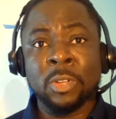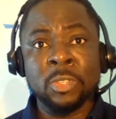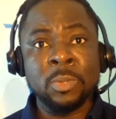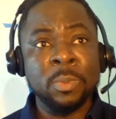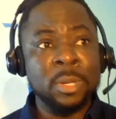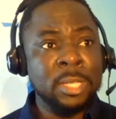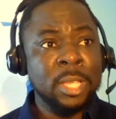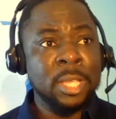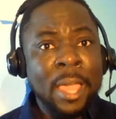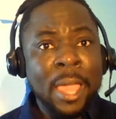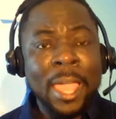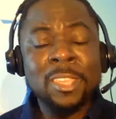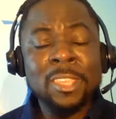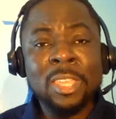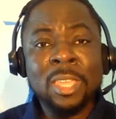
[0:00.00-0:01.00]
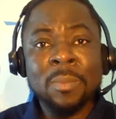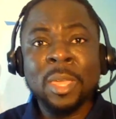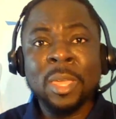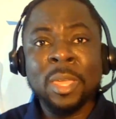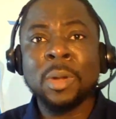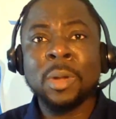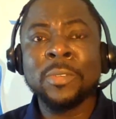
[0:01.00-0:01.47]
consumers and you can
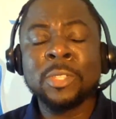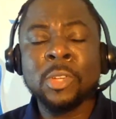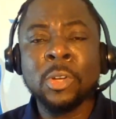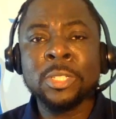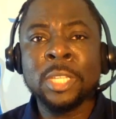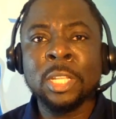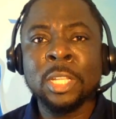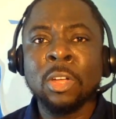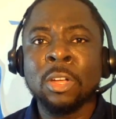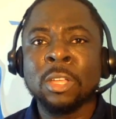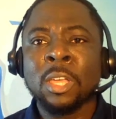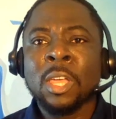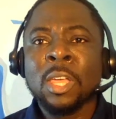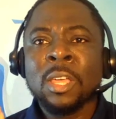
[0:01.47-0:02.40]
make profit all day long.